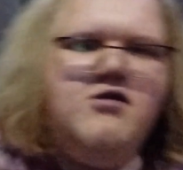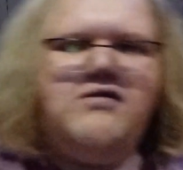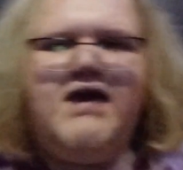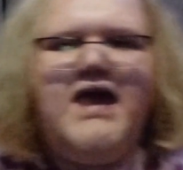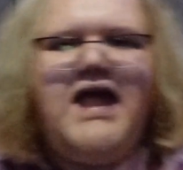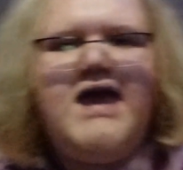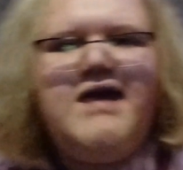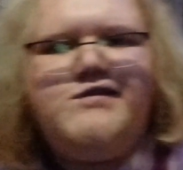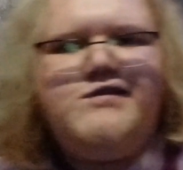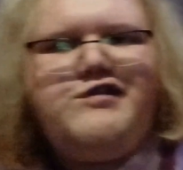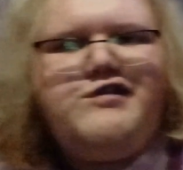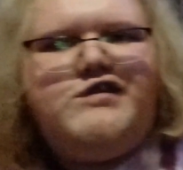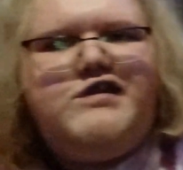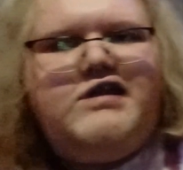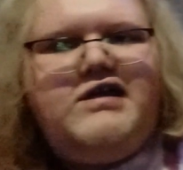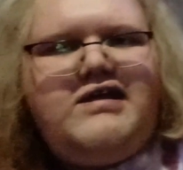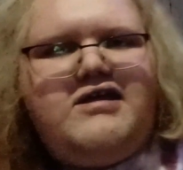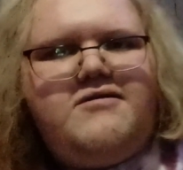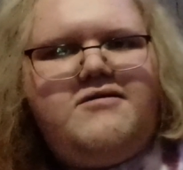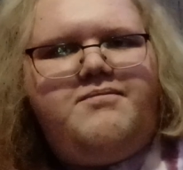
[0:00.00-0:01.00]
can't
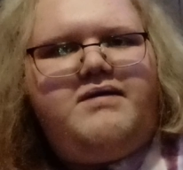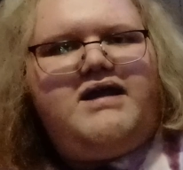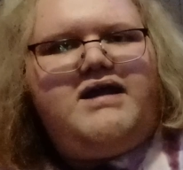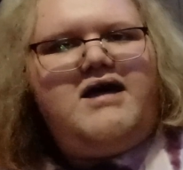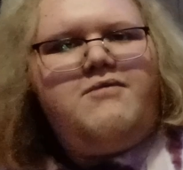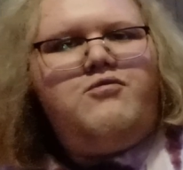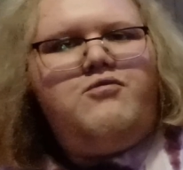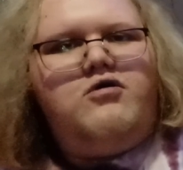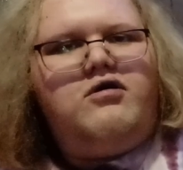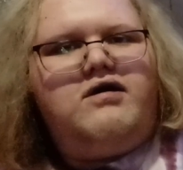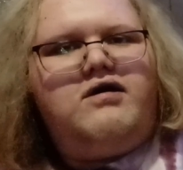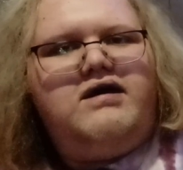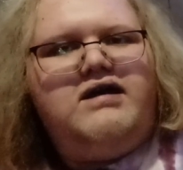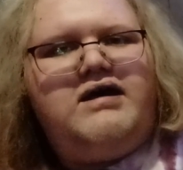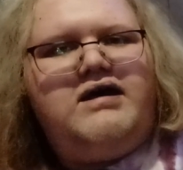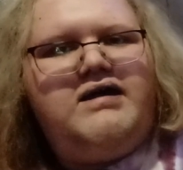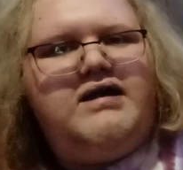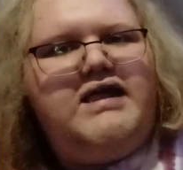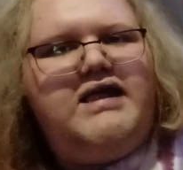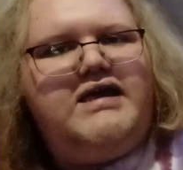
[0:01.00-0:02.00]
see it, but I'm working
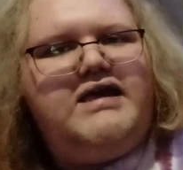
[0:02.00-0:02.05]
on, like,